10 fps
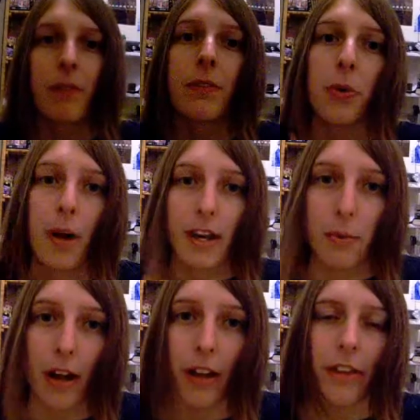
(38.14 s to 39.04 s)
So
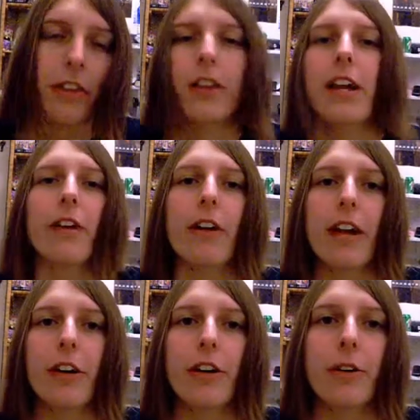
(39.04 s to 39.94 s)
anyway, the
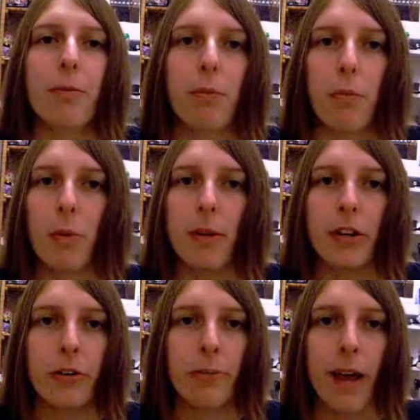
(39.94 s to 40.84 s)
narrator, woman
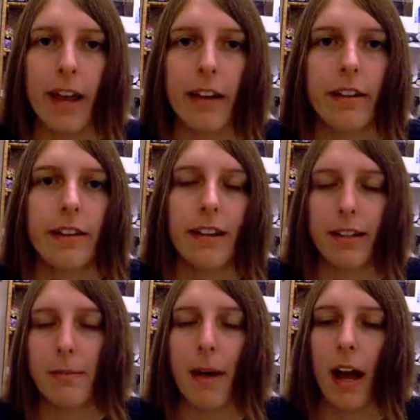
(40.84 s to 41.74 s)
or man in
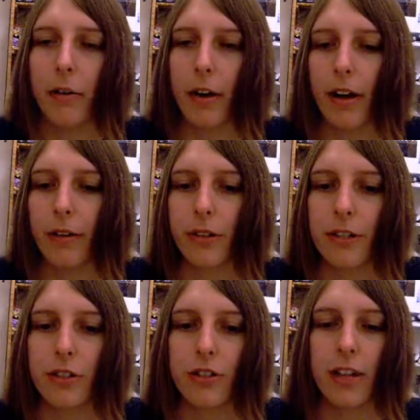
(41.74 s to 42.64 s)
the background
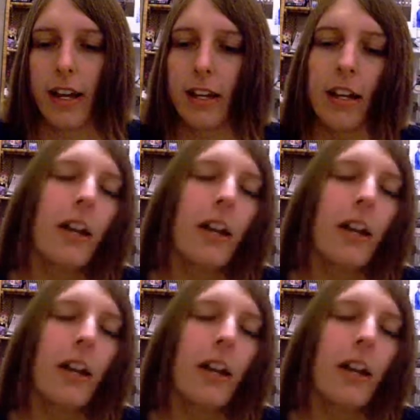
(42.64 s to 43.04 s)
is just like,